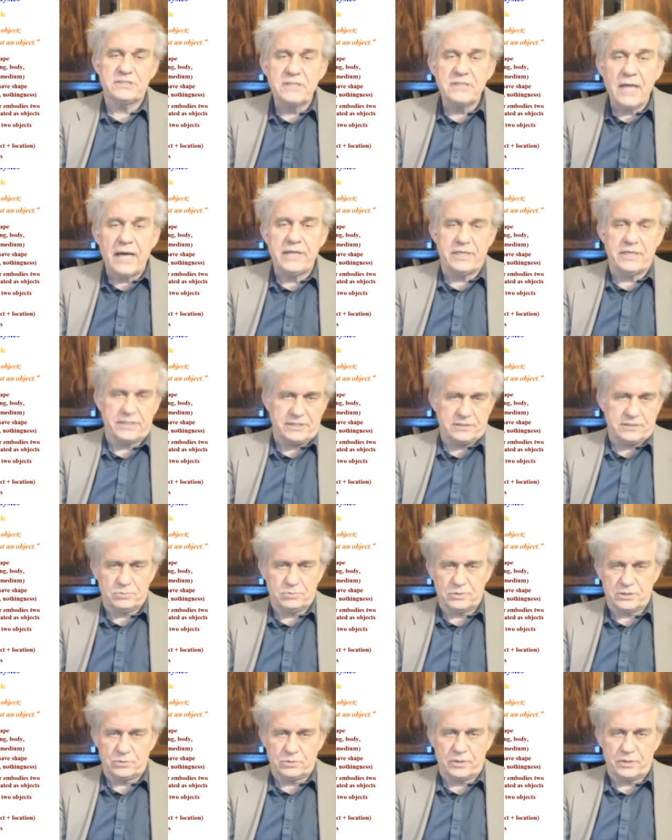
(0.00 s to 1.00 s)
none of these
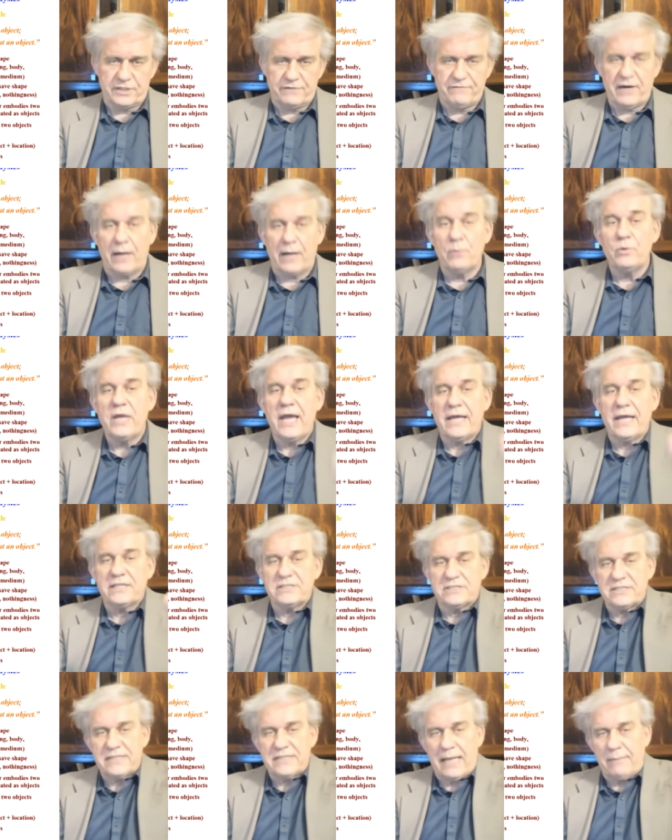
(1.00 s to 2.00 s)
words were defined. We had
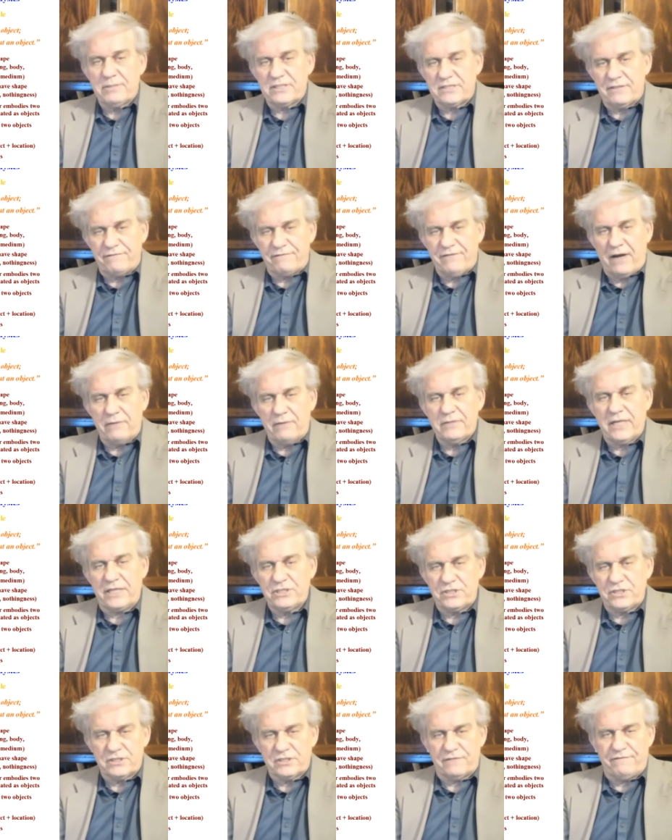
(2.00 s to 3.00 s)
to establish the
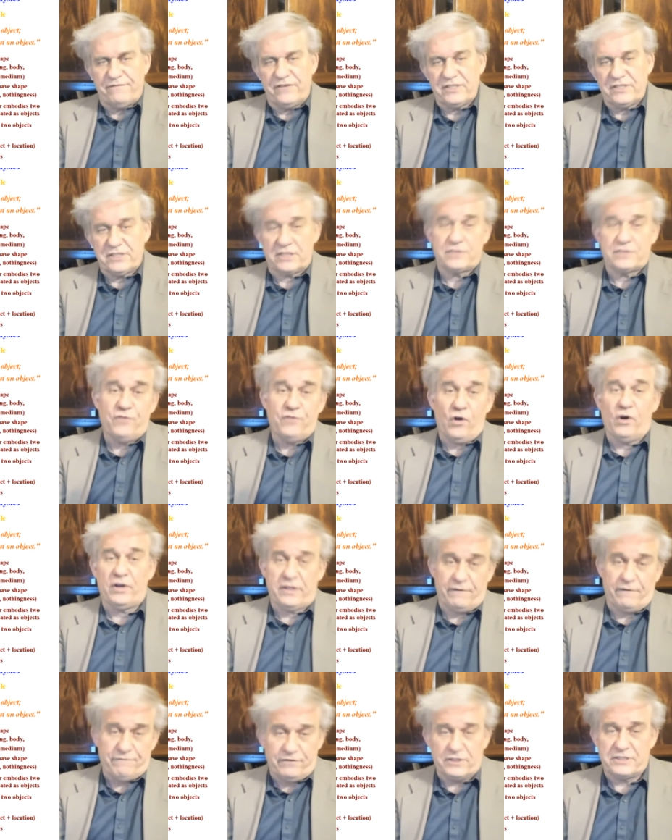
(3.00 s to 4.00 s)
foundations of physics for
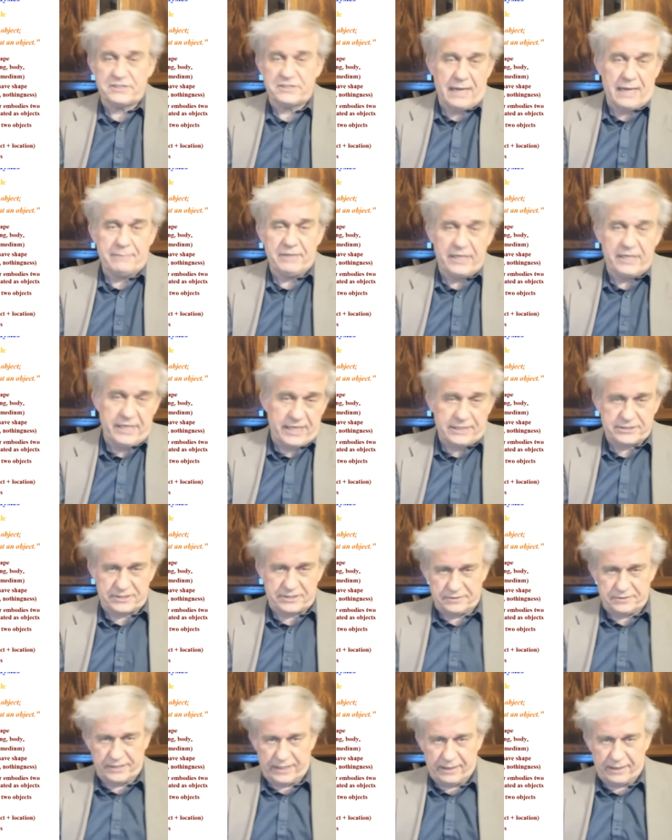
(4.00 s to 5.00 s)
the first time in
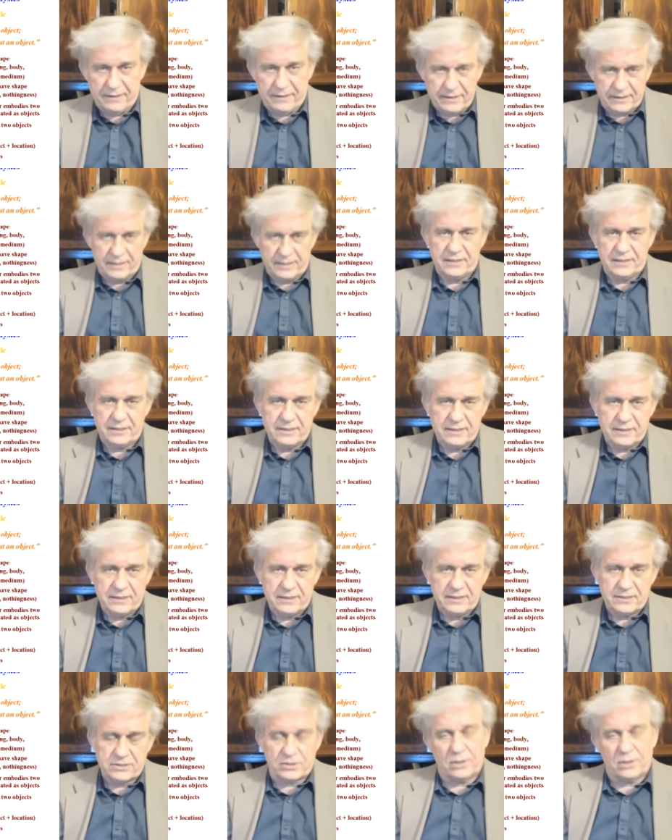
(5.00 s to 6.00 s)
history.
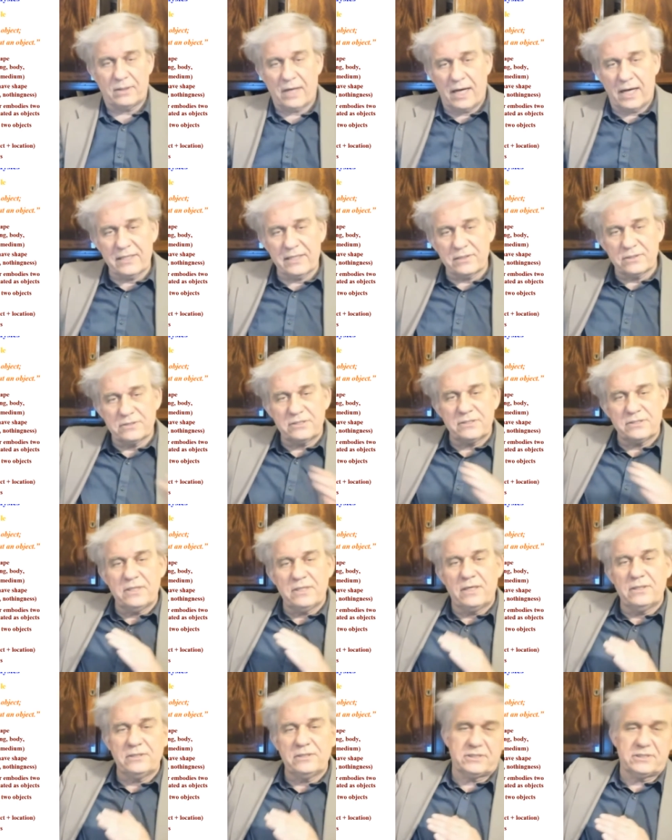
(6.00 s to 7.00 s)
So all those
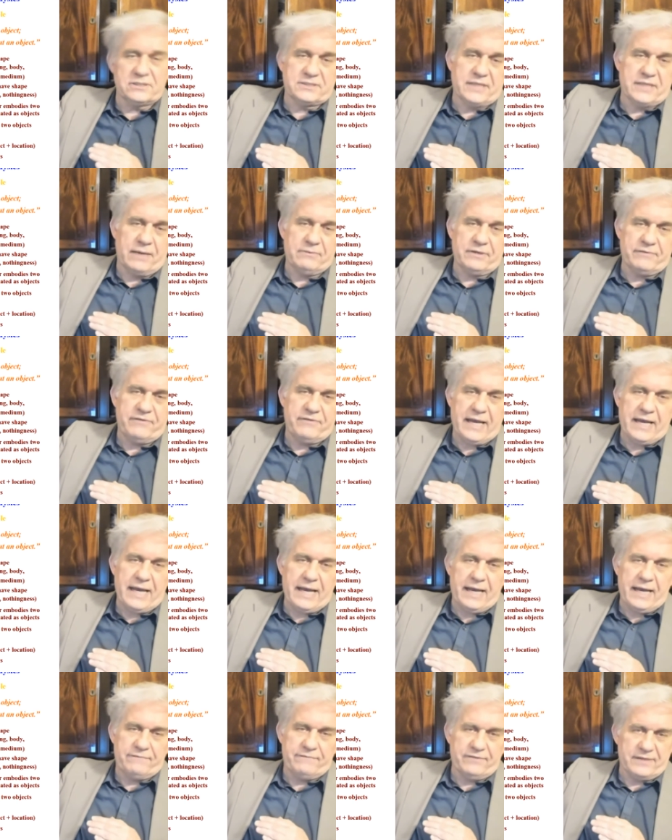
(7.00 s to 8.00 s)
notions that we've
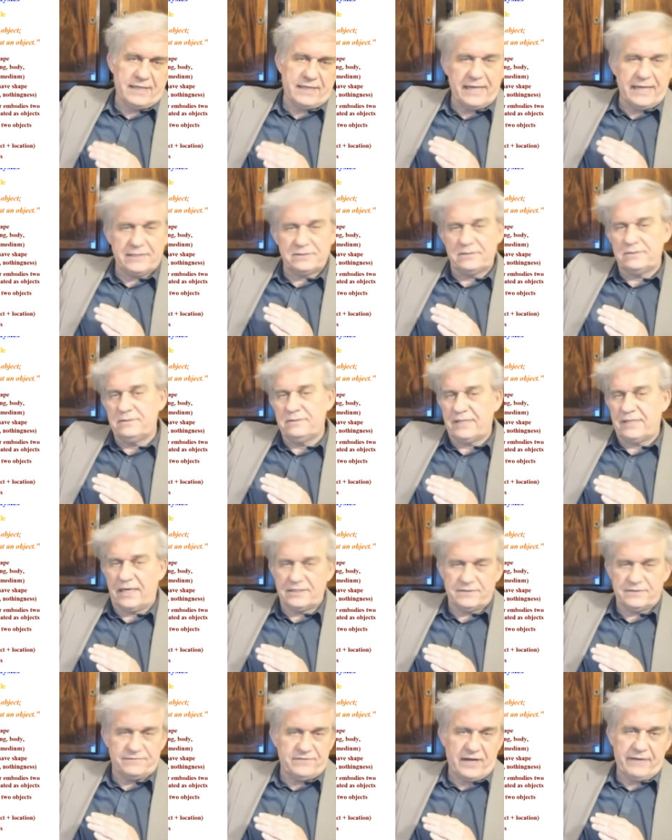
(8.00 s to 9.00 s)
had for the last two
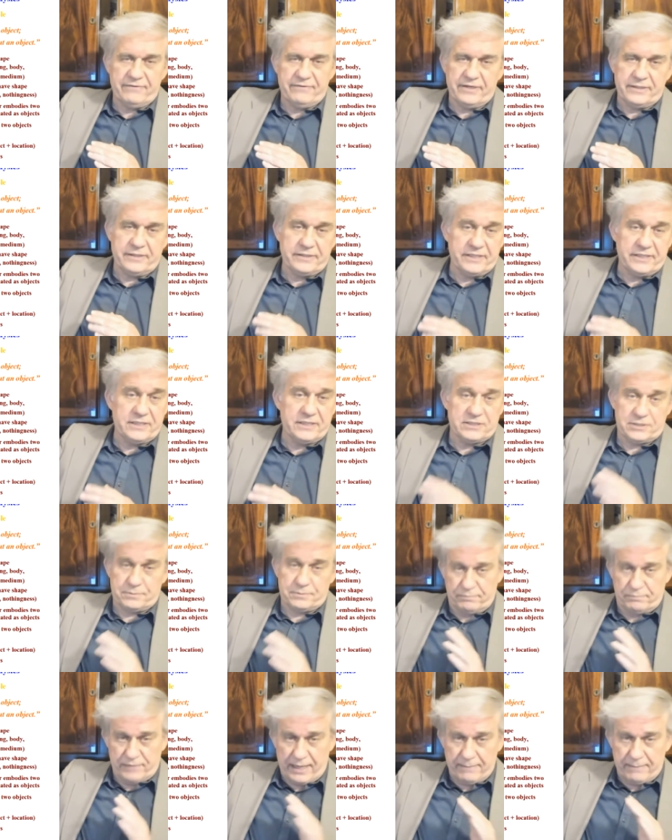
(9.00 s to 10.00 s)
thousand five hundred years,
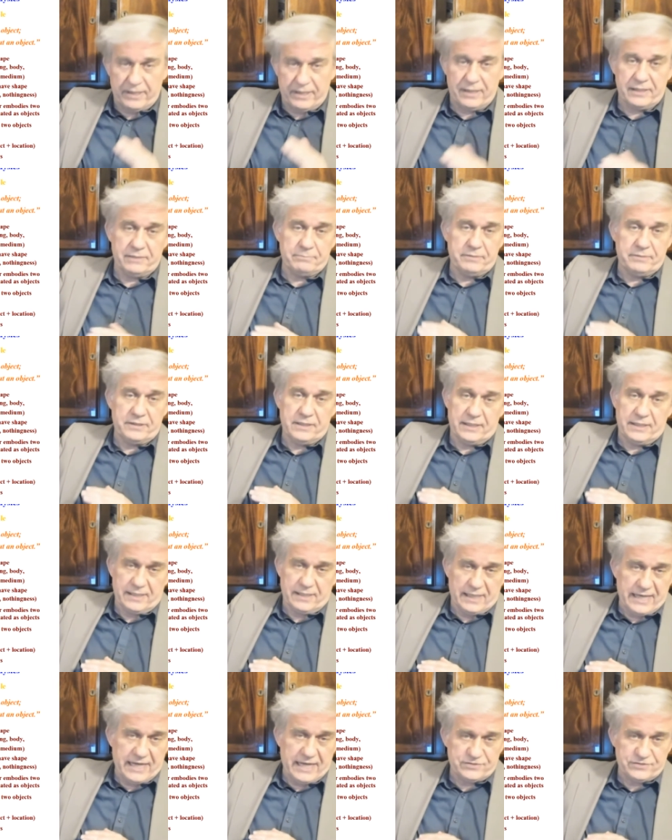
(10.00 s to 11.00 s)
primarily in
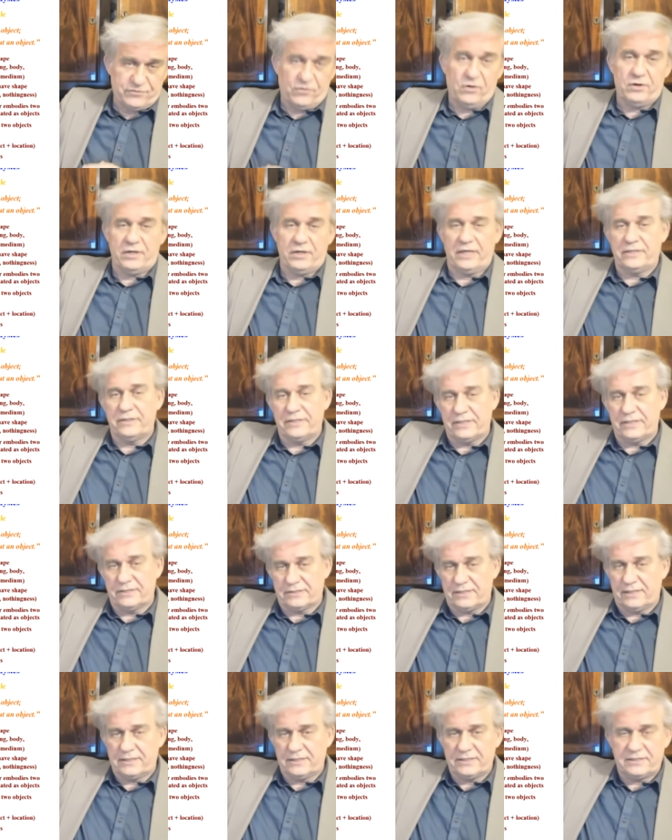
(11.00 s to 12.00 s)
the last four hundred
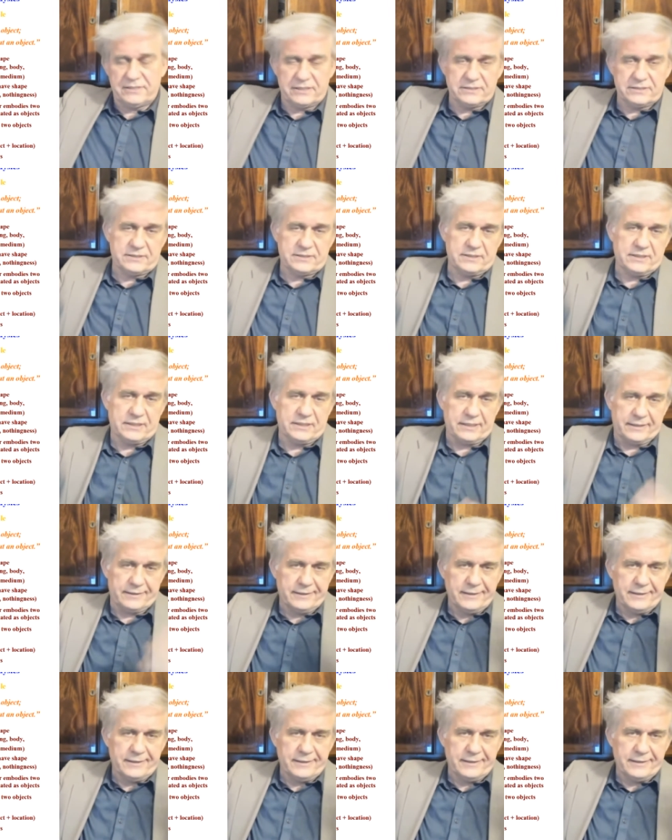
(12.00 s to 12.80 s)
years, at least since the